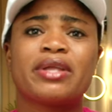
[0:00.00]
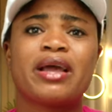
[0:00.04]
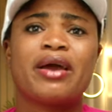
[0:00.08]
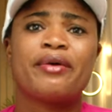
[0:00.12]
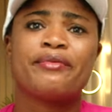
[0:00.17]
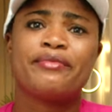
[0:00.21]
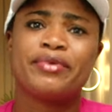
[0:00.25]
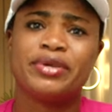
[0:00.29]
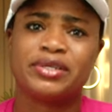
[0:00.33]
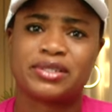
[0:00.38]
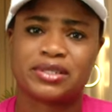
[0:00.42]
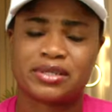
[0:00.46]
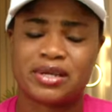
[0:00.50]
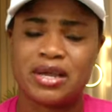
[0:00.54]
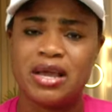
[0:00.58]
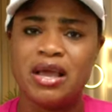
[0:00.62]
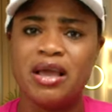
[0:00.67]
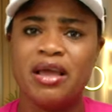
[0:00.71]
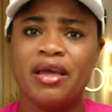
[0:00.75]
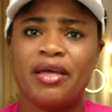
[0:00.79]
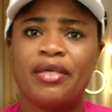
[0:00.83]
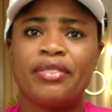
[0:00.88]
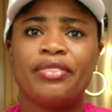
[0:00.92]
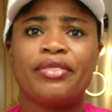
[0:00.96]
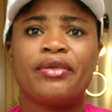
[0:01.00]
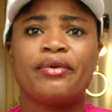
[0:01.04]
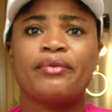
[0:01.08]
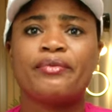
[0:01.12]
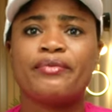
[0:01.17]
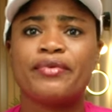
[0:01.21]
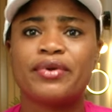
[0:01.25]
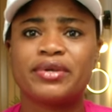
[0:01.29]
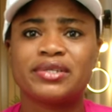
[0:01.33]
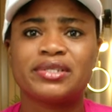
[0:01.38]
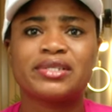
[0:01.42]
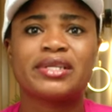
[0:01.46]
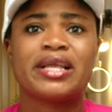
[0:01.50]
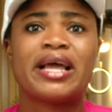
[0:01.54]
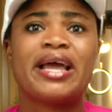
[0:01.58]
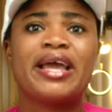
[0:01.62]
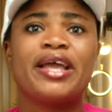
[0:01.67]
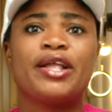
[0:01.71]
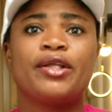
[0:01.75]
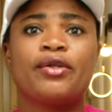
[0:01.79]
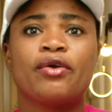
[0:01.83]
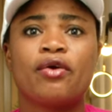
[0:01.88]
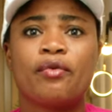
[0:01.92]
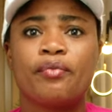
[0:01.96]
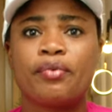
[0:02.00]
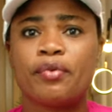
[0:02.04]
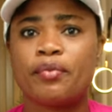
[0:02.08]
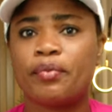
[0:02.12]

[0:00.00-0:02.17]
that risk the risk that a lot of